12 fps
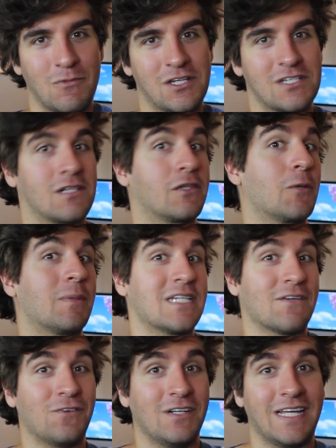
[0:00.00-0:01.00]
which is a little bit
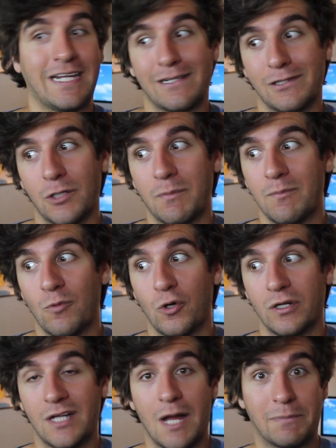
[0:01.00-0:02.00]
different and a little bit
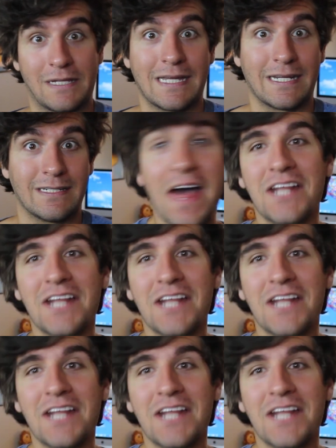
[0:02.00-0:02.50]
more complicated.